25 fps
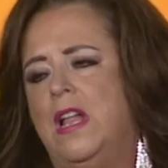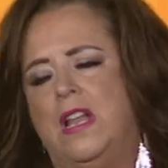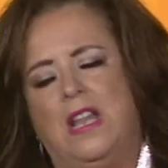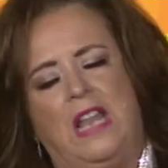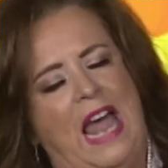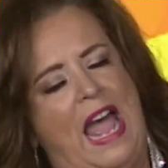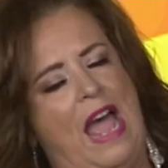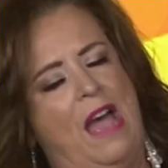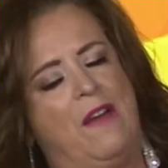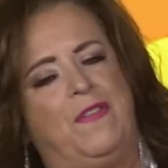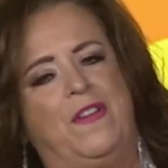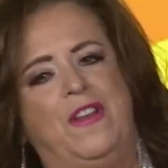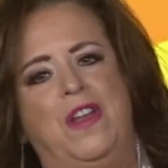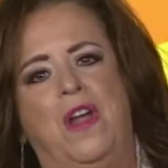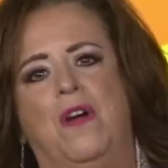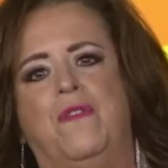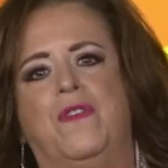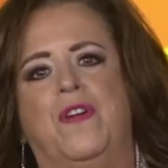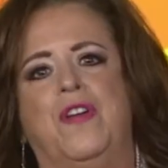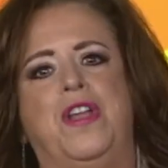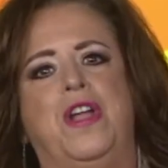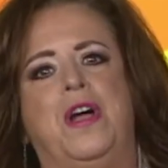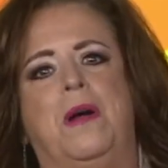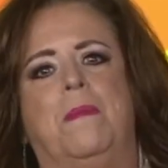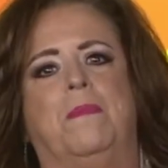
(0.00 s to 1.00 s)
laughing
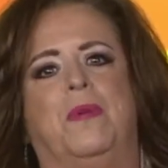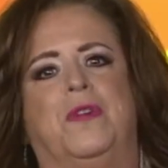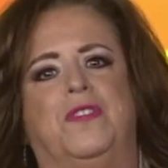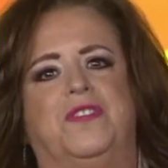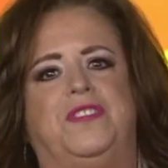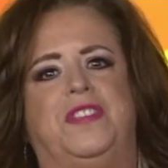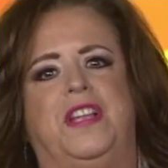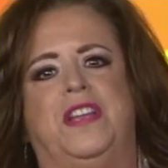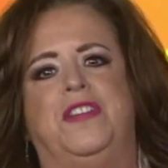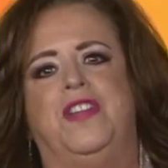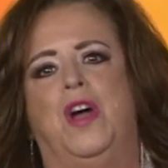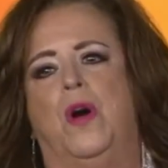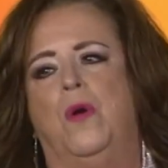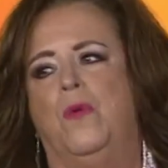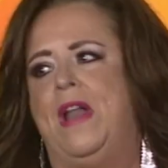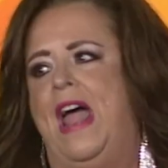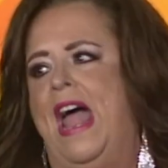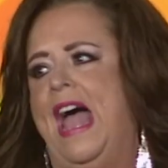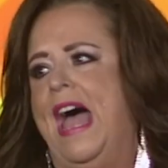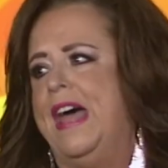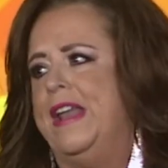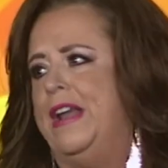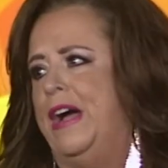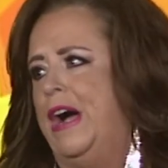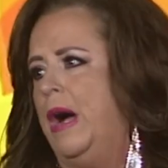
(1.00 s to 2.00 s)
over numbers that don't
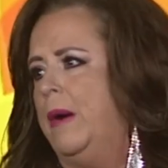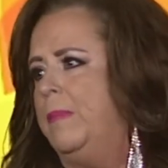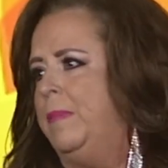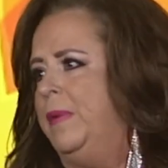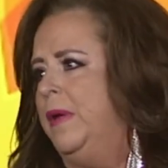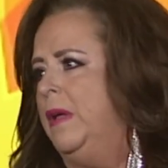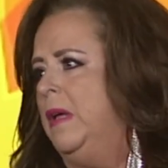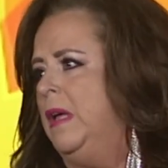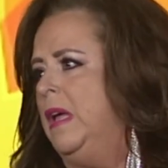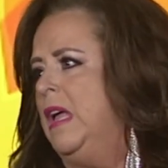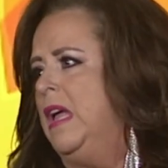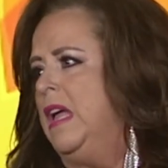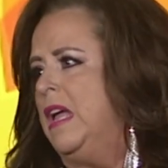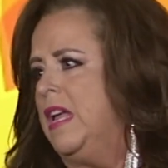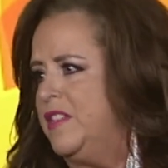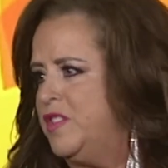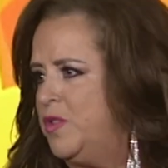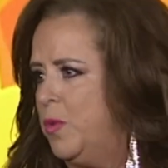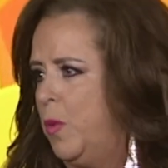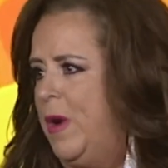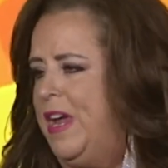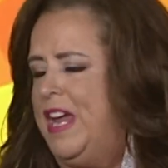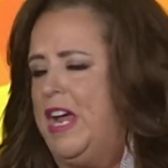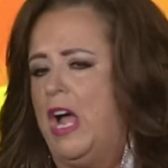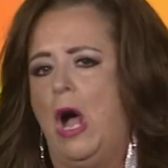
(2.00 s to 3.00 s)
add up
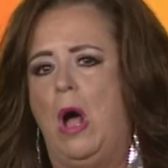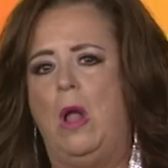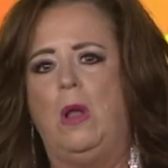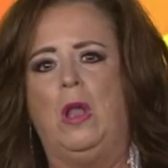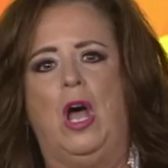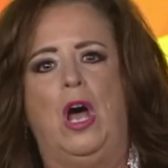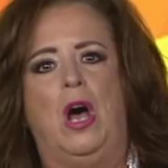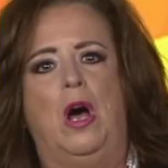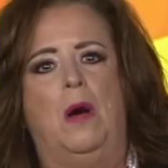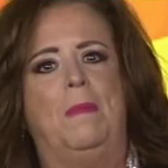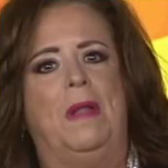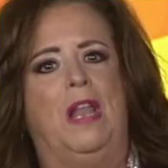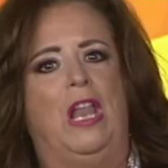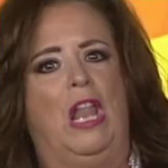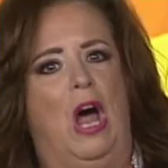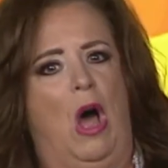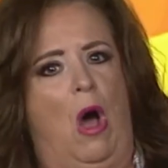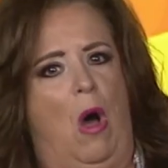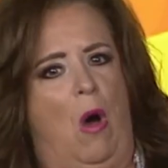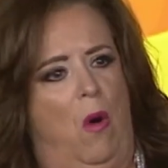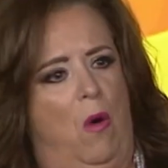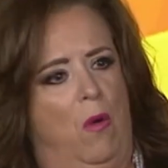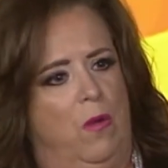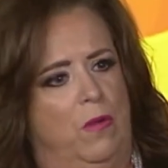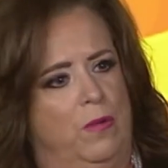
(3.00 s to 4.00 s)
as we all hum
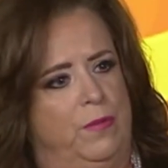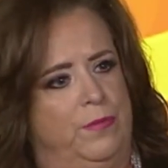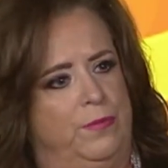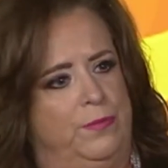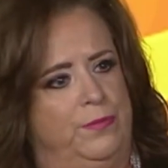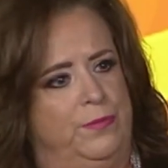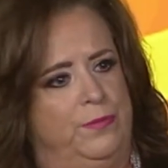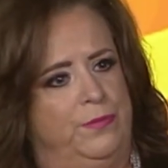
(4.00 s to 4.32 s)
along.